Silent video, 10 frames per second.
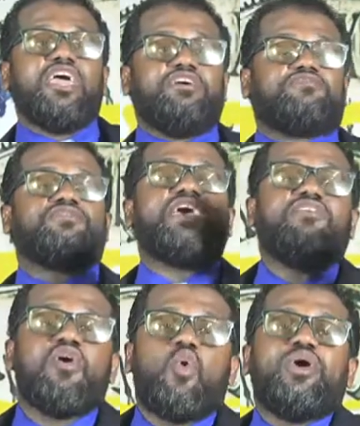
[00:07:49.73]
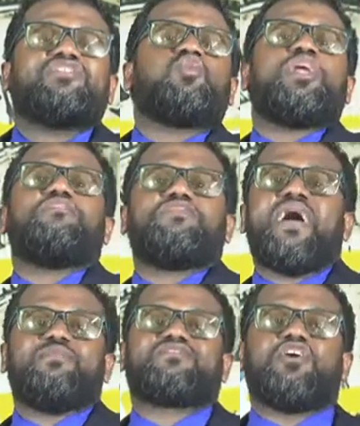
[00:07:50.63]
if, if which one of
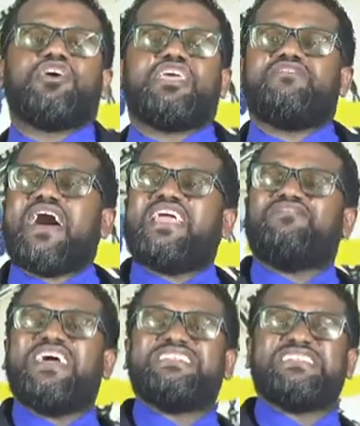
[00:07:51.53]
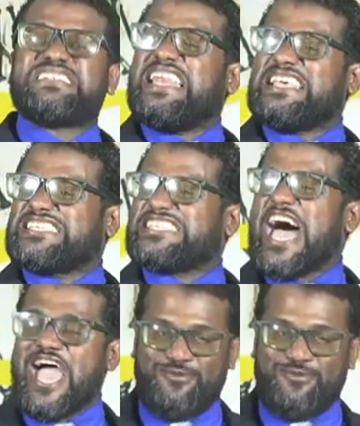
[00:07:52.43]
them is going to give Adventists less time?